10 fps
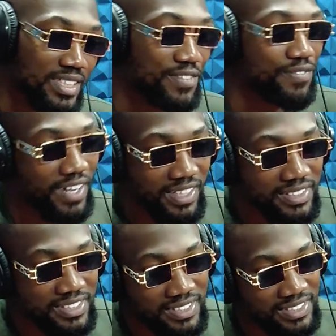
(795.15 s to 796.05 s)

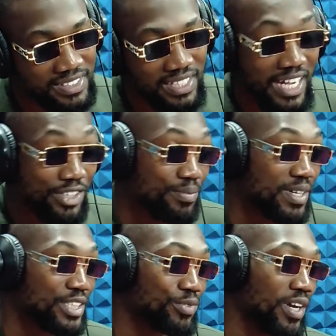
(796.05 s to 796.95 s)
fighting
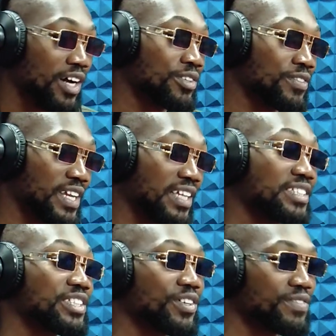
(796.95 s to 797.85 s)
arguments were out of like
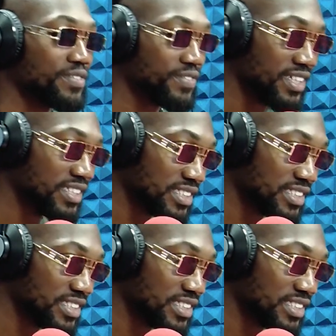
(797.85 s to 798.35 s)
self-defense.